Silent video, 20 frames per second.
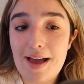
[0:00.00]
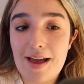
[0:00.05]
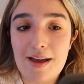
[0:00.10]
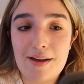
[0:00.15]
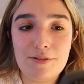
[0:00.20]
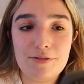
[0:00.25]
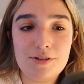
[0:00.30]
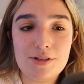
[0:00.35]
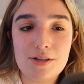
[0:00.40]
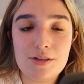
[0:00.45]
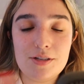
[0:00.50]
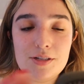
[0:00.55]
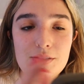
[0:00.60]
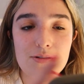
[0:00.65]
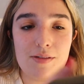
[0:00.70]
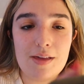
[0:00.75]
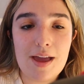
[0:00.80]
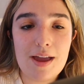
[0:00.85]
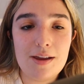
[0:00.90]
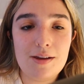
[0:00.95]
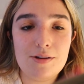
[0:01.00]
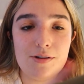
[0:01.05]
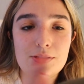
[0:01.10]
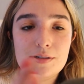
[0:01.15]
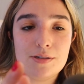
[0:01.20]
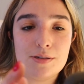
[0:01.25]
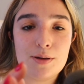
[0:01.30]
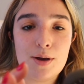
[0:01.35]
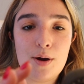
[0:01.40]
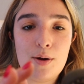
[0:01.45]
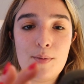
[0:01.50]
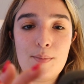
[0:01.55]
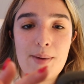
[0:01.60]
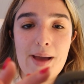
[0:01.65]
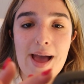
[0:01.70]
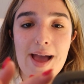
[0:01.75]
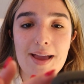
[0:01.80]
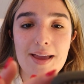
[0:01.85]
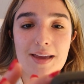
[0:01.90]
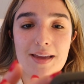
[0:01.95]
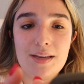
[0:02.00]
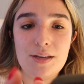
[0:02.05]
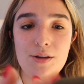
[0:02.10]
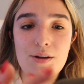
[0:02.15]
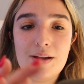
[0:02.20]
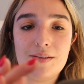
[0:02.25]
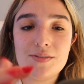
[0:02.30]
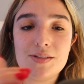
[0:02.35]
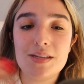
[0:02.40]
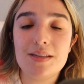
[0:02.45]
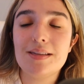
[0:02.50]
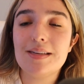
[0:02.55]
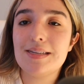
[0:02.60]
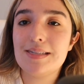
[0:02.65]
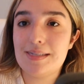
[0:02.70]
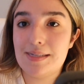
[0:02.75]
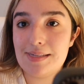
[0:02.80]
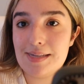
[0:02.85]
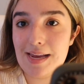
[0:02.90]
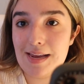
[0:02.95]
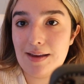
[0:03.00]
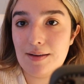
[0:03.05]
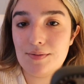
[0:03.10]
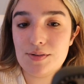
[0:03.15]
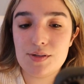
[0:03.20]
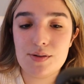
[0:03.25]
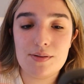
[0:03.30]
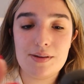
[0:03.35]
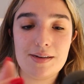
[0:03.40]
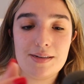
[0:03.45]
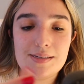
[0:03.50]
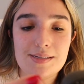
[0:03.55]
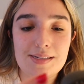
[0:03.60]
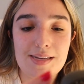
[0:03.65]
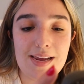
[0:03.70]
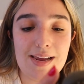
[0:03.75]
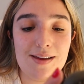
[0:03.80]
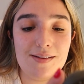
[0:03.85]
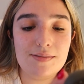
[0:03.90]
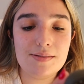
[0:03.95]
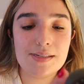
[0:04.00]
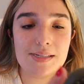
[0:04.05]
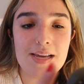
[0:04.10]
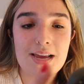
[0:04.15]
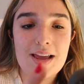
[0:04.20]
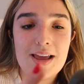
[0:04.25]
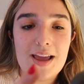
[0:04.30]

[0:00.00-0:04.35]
After you do that, you just go back and you have to click save so that it saves.